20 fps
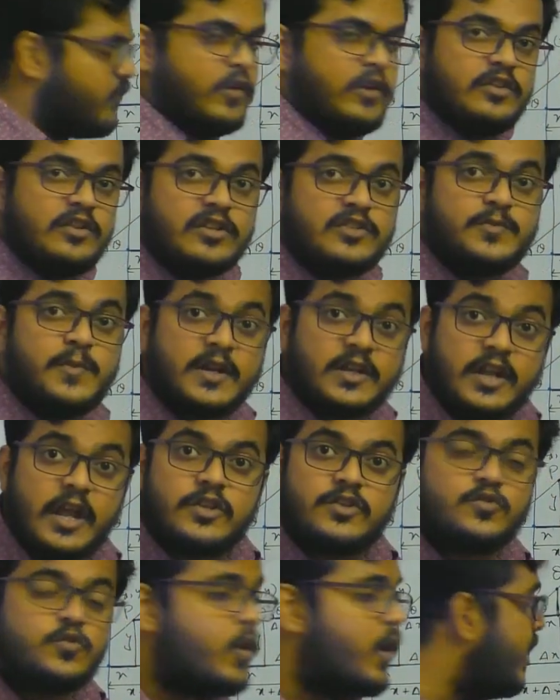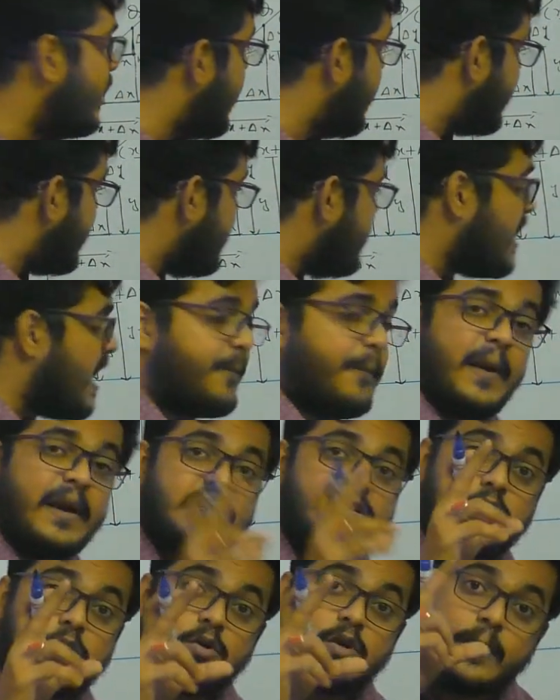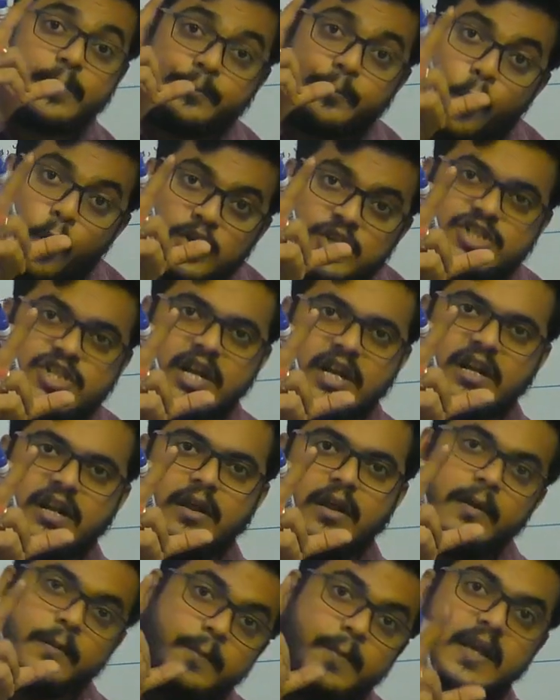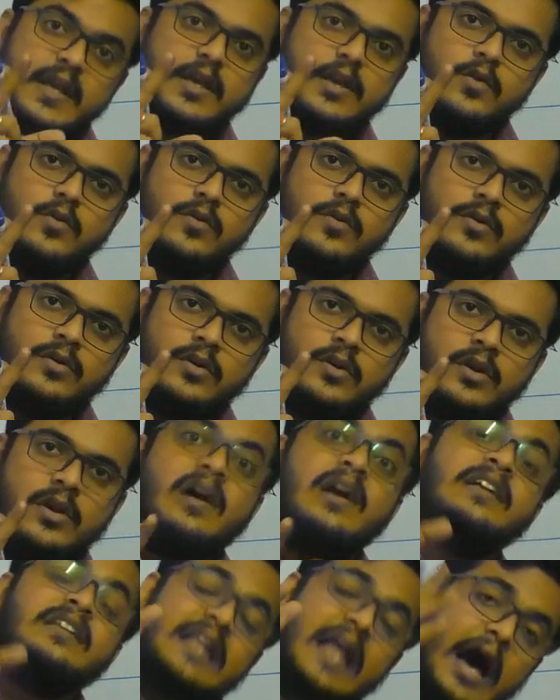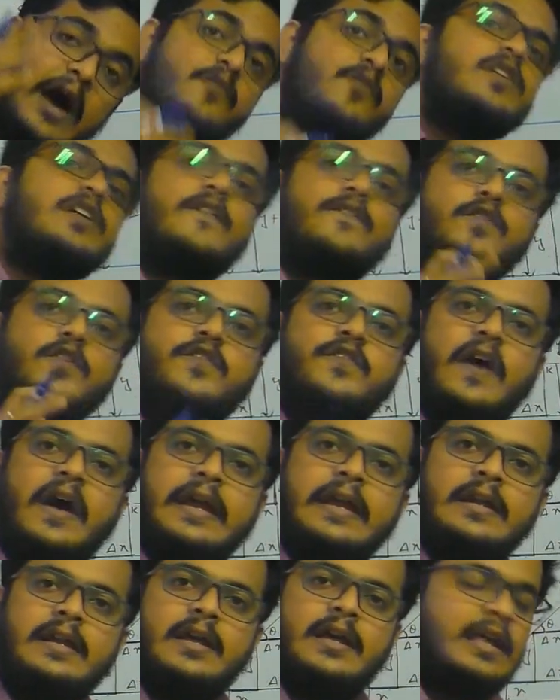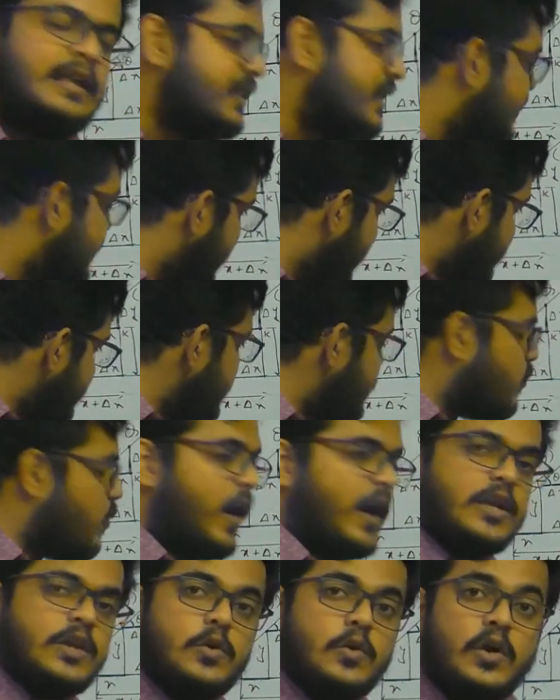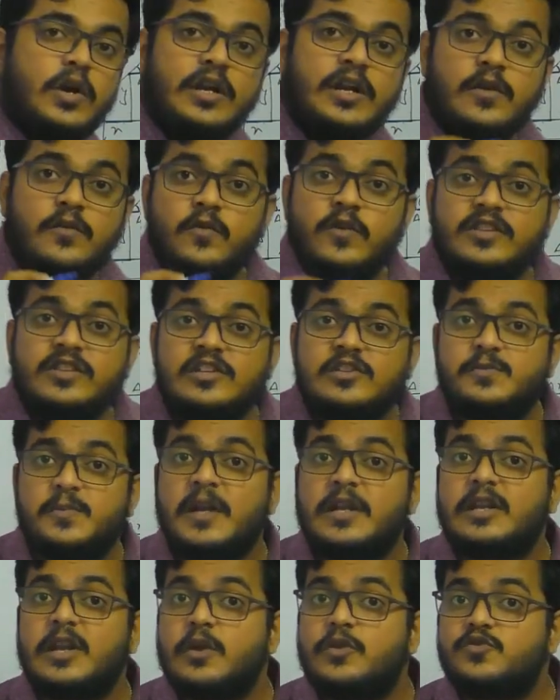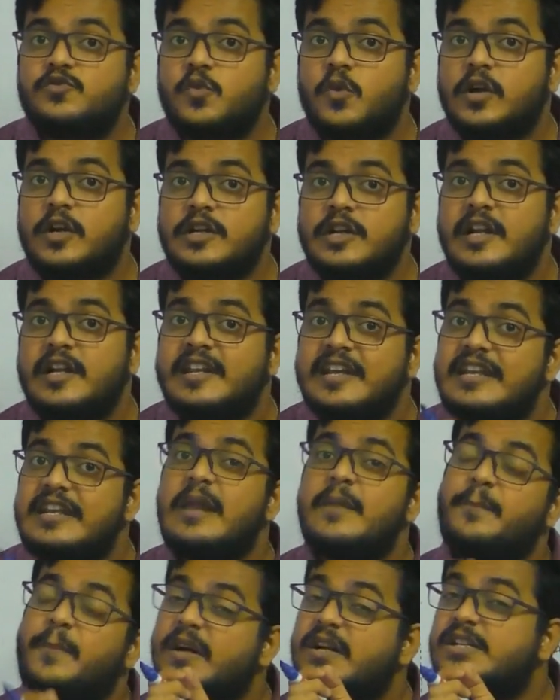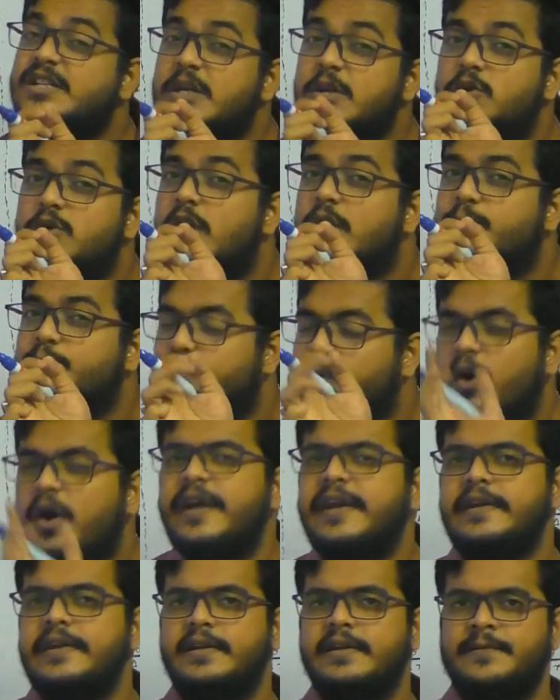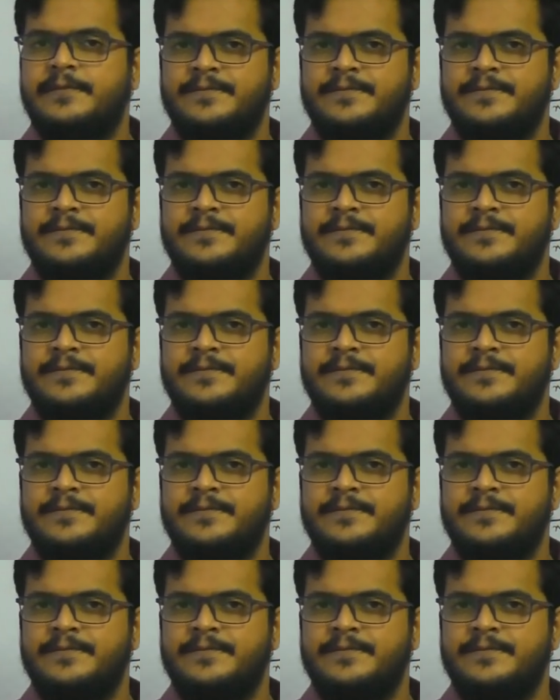with respect to x coordinate in a particular portion PQ. Now we have to find the change in y coordinate with respect to x coordinate in a particular point.